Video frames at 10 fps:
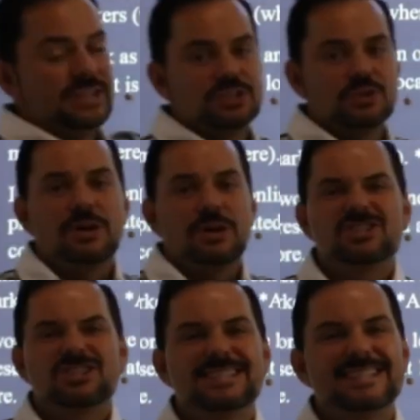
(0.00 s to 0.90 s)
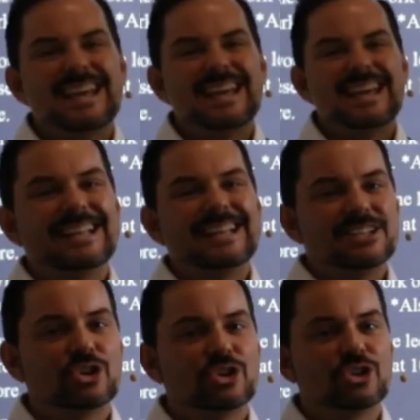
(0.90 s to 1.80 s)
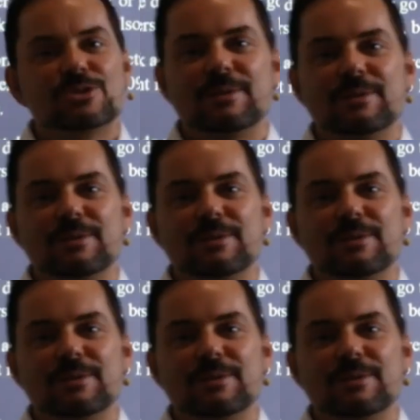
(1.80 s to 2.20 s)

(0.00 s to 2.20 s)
questions and answers because the